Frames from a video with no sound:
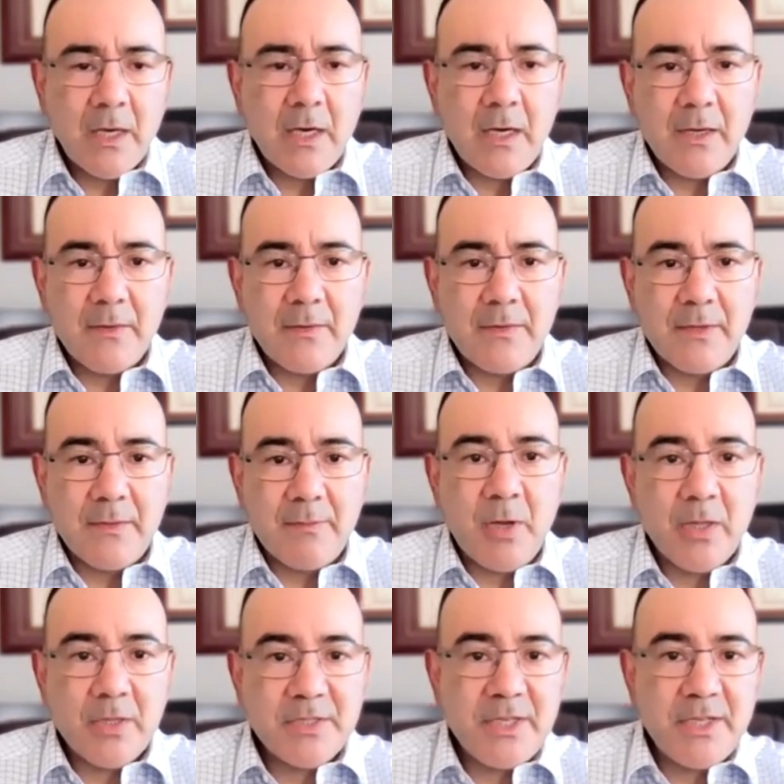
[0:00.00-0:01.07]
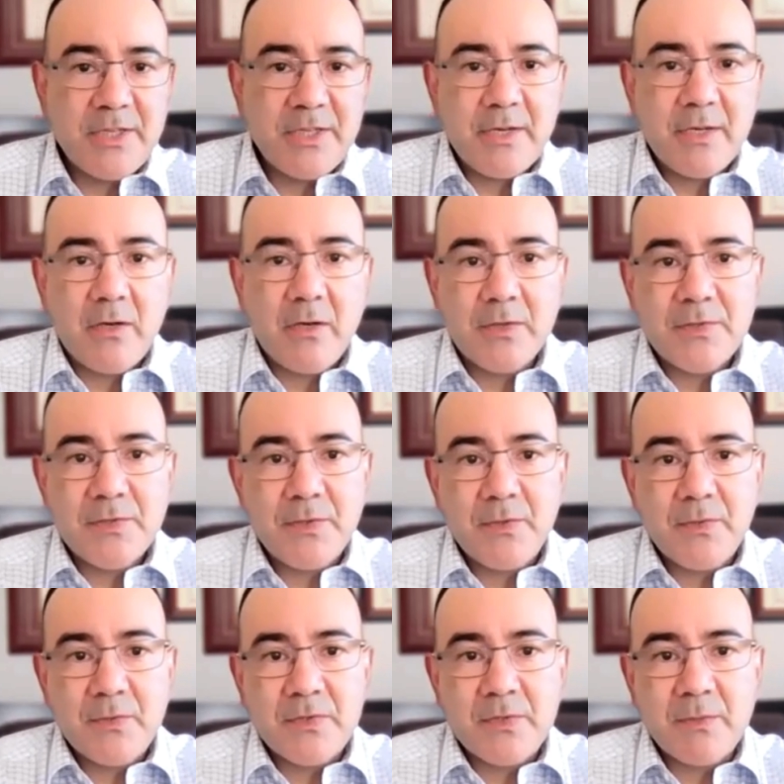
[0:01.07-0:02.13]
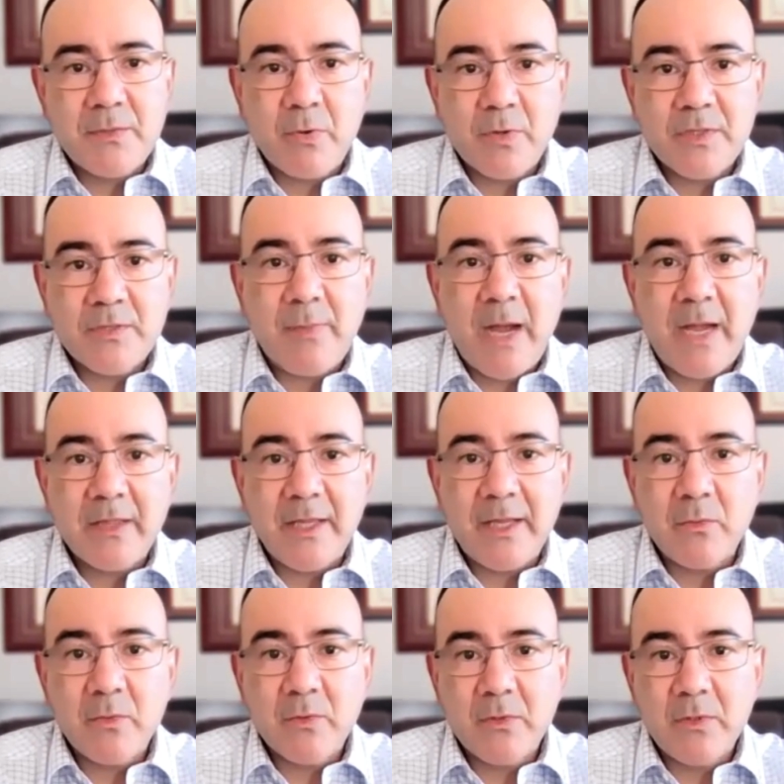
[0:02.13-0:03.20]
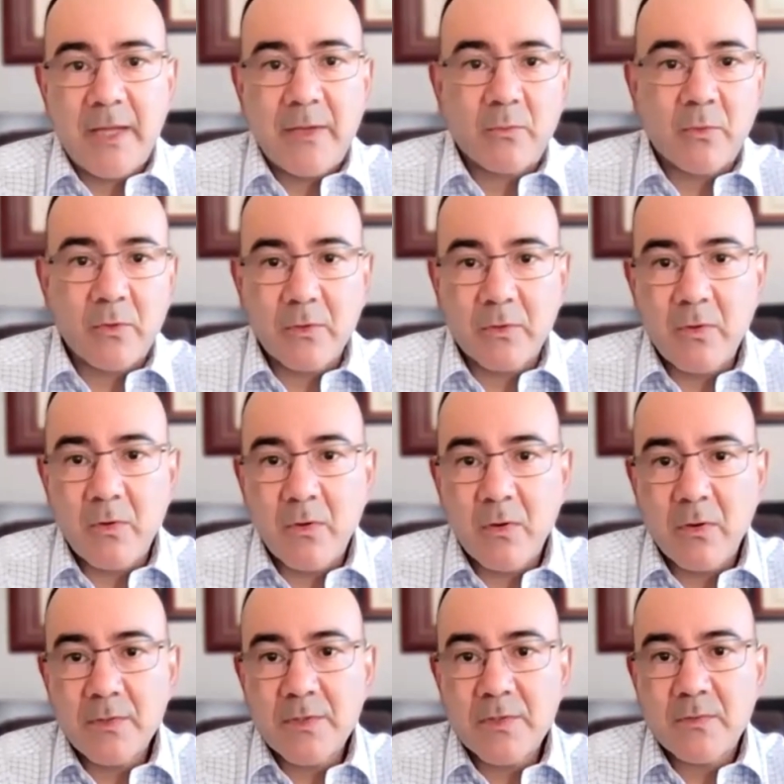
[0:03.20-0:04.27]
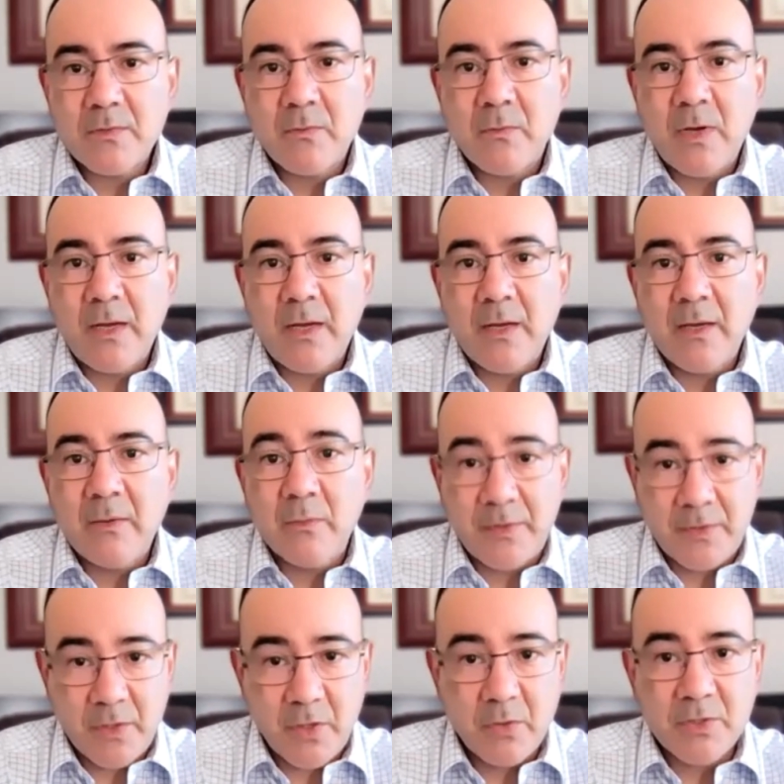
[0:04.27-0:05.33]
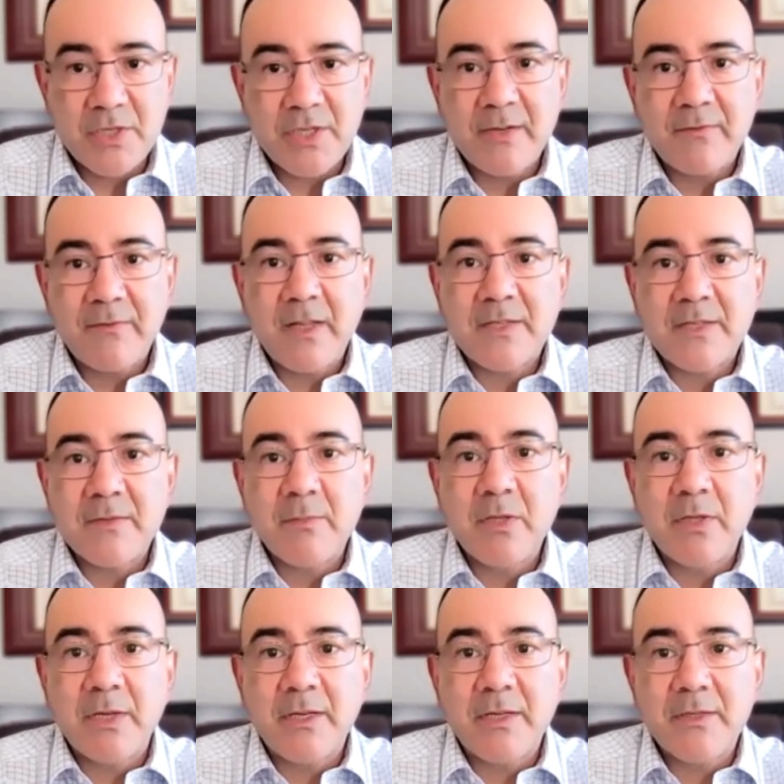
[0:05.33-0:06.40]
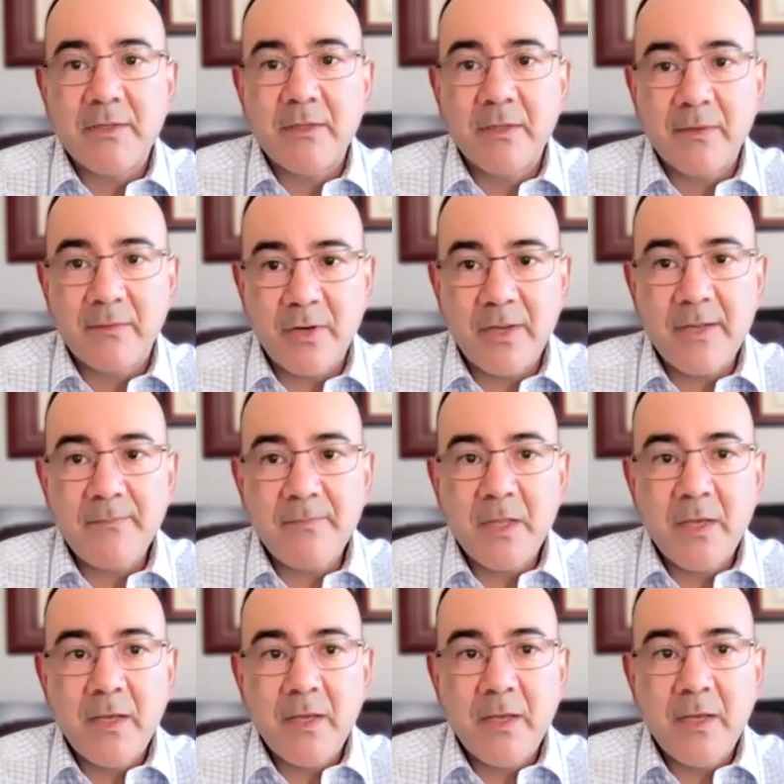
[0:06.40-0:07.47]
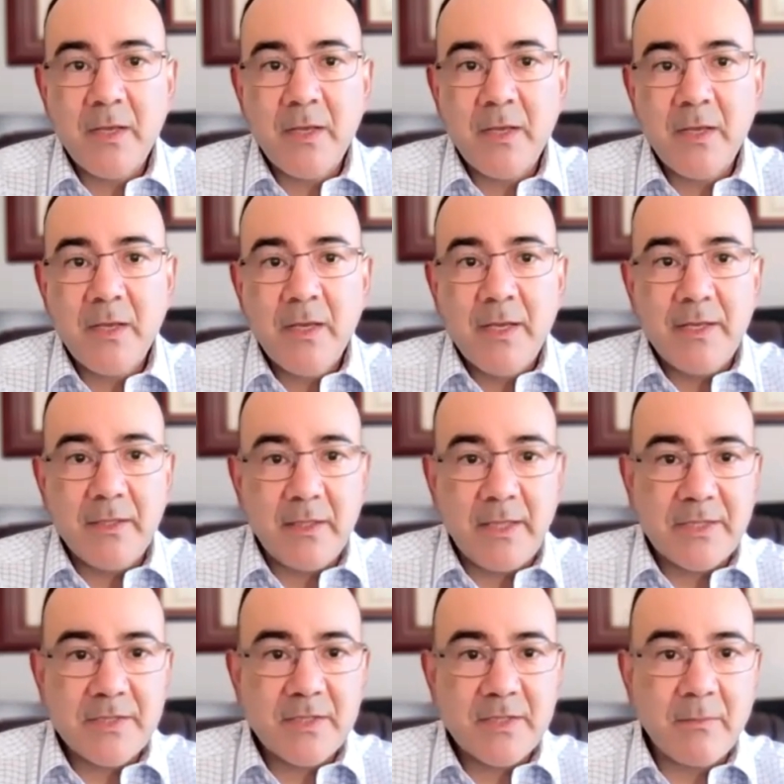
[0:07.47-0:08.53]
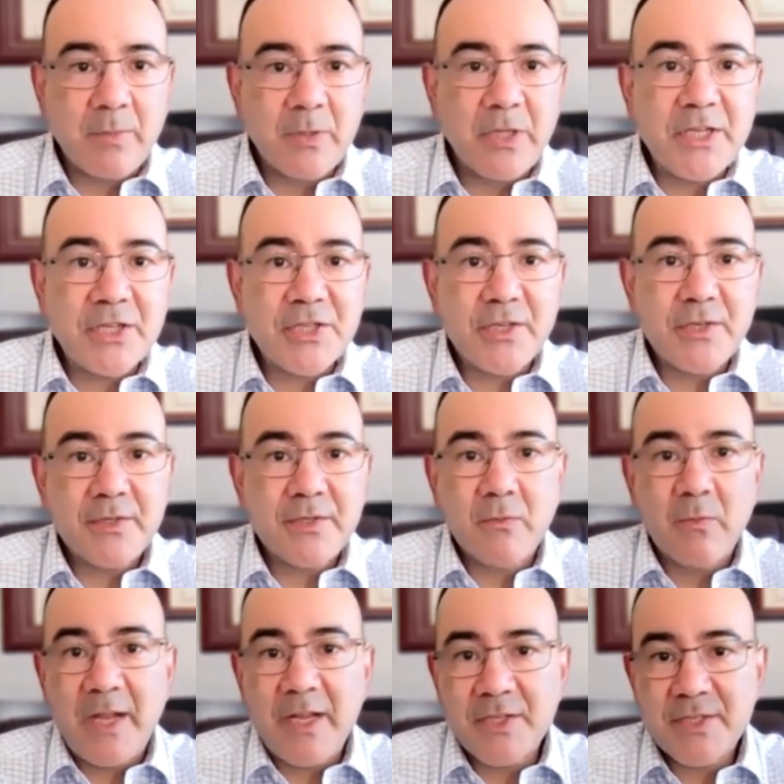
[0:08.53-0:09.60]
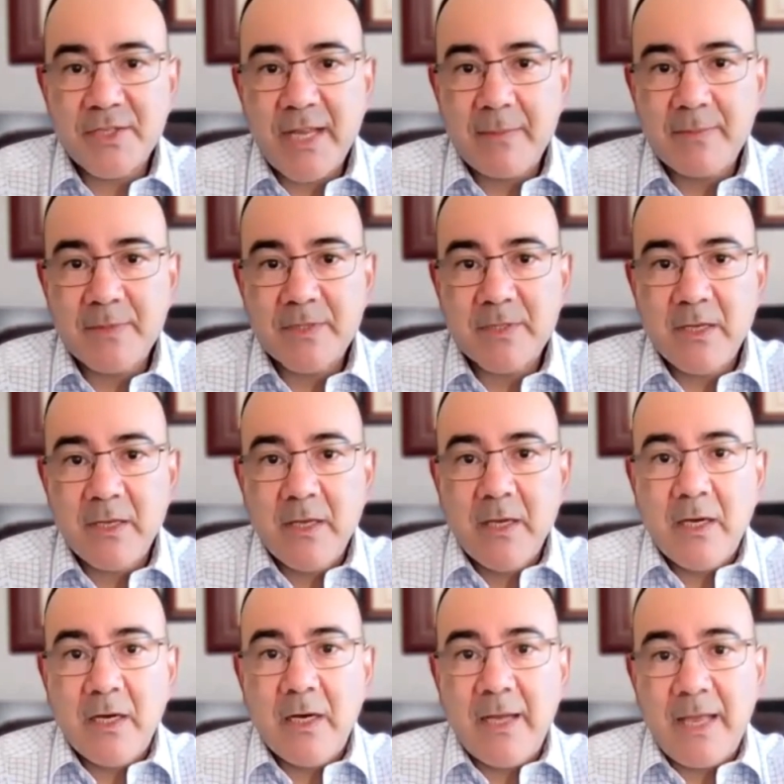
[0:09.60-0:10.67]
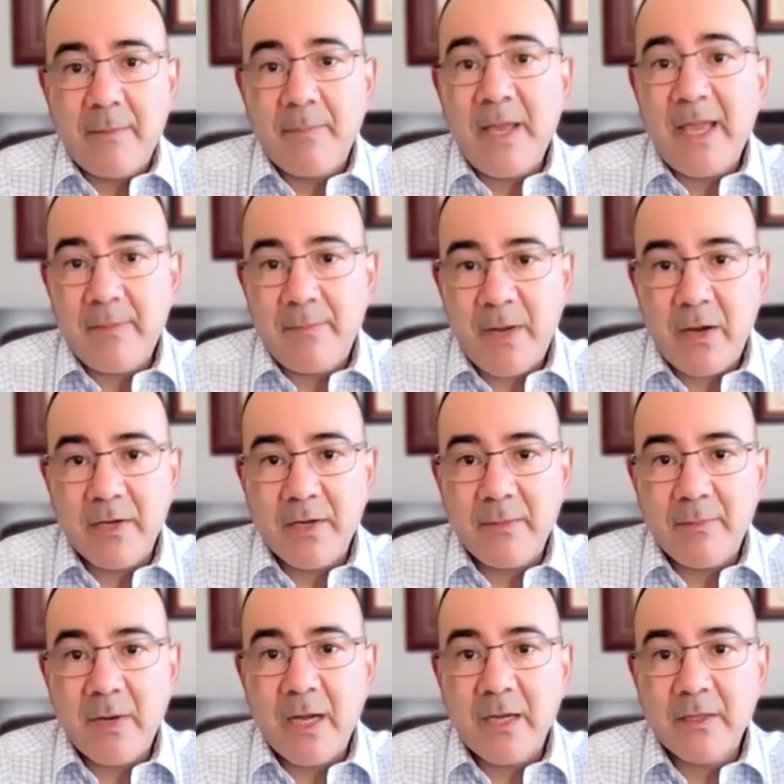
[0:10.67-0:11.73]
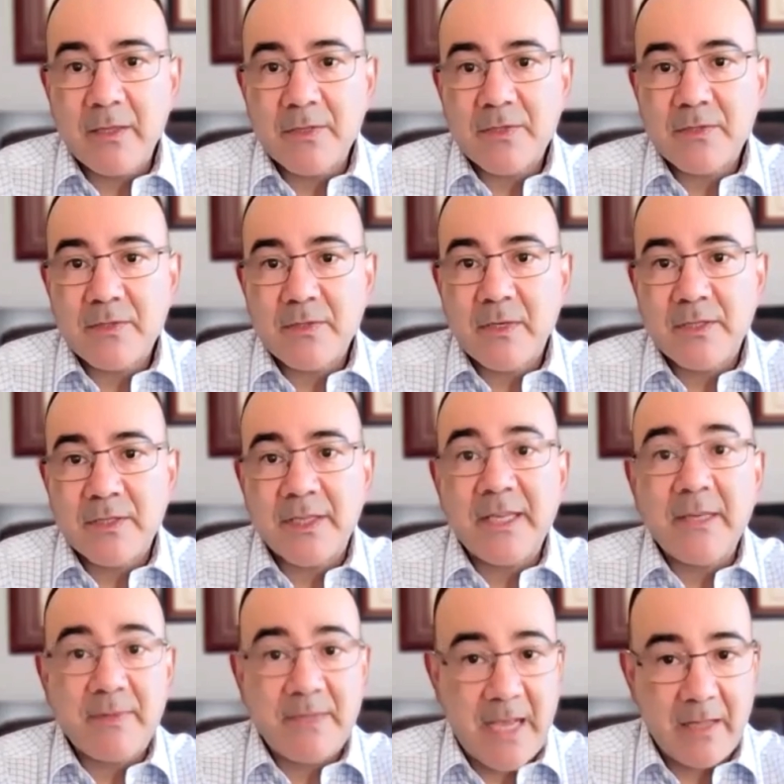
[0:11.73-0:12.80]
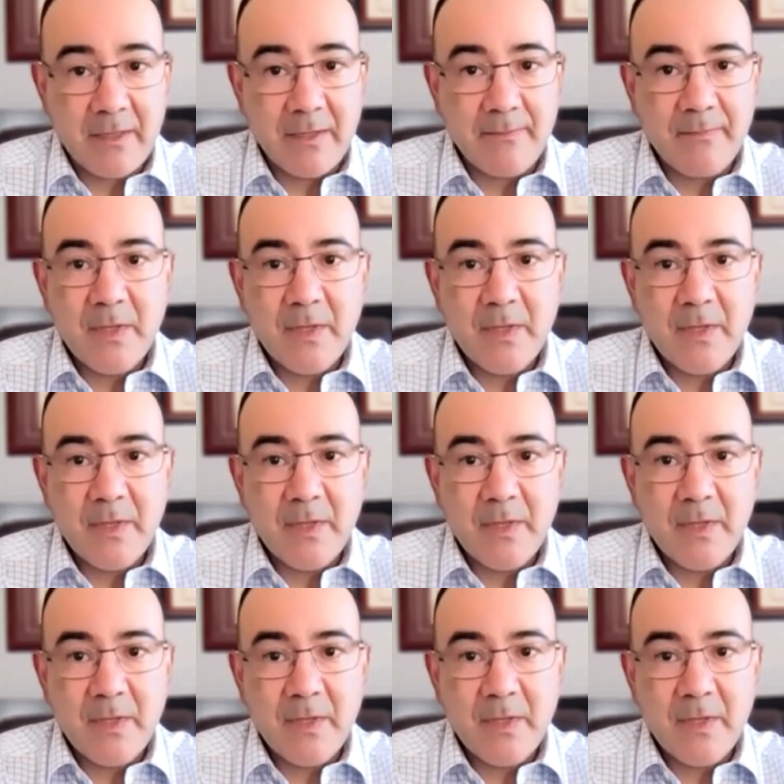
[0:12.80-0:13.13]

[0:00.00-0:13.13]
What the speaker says: The policy agenda also supports bilingual and rural cohorts with coaching and flexibility delivery. It links completion to wage steps and pay parity pilots to keep talent.